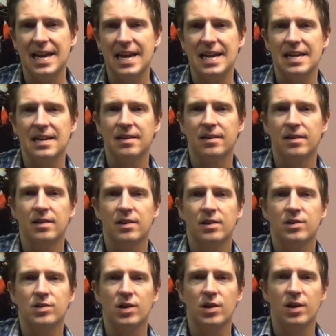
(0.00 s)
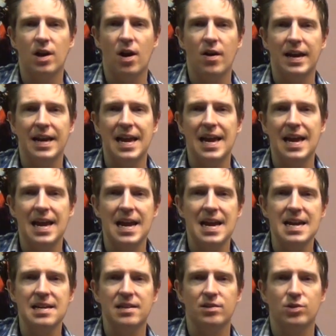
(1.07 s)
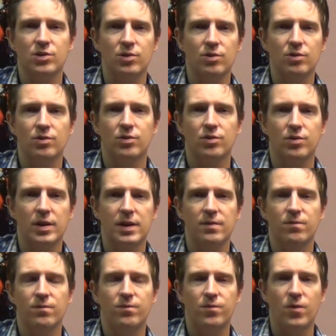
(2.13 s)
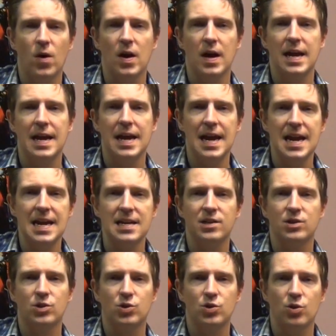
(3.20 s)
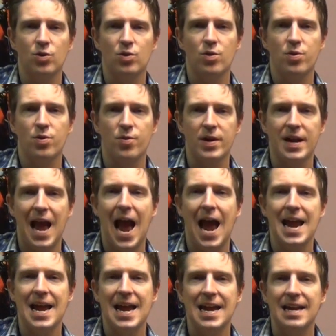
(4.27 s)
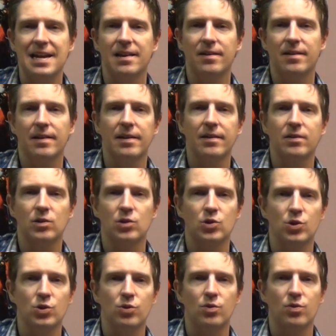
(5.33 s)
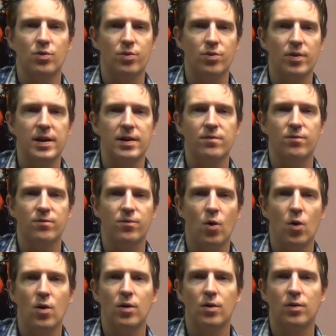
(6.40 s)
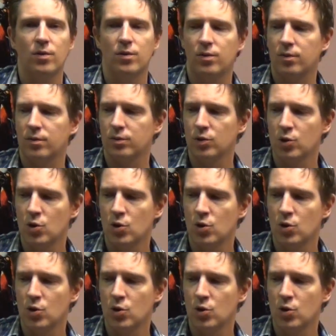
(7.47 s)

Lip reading: E. So you're going E, 2, 3, 4, E, 2, 3, A, E, 2, 3, 4, 2,